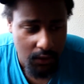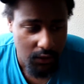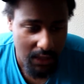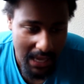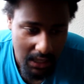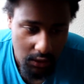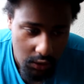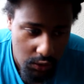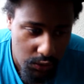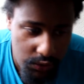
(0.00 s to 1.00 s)
You can
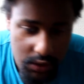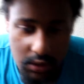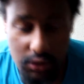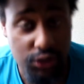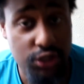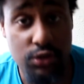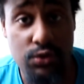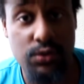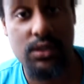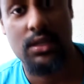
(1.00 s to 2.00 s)
use your
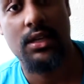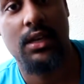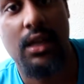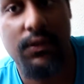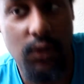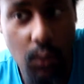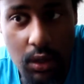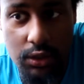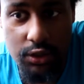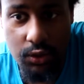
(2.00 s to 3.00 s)
shoes if you
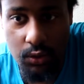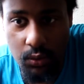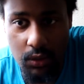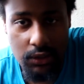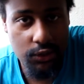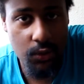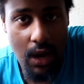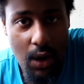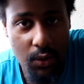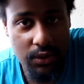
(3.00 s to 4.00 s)
want to 1 to 2
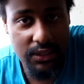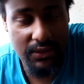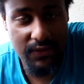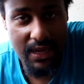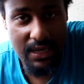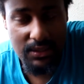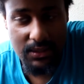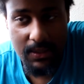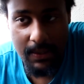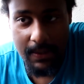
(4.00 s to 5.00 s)
hours in
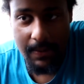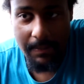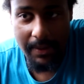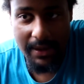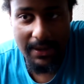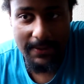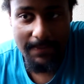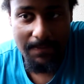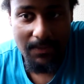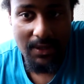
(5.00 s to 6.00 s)
advance, but
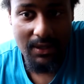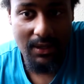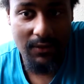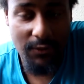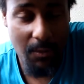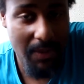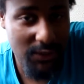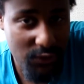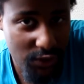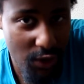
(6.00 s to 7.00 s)
for
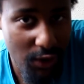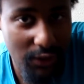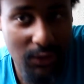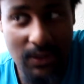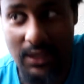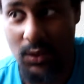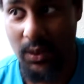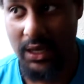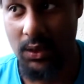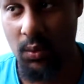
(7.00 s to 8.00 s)
best result you need to
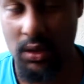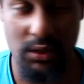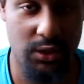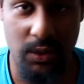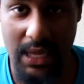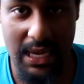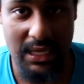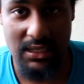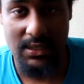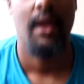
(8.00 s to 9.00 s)
wait 1 to 2
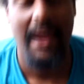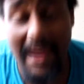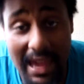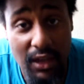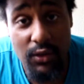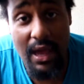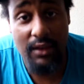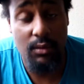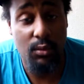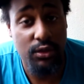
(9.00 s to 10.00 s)
days, and you
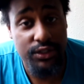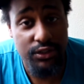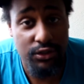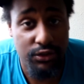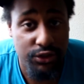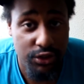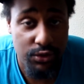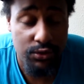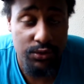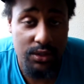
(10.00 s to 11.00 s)
have to moisten your
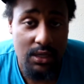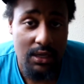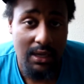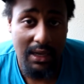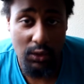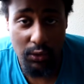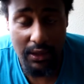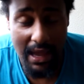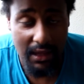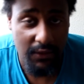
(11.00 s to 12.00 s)
shoes in order
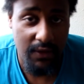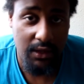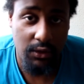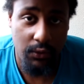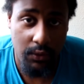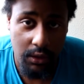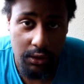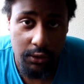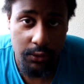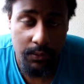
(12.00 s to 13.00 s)
to activate the Gorilla
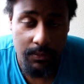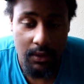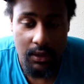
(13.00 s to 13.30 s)
Glue.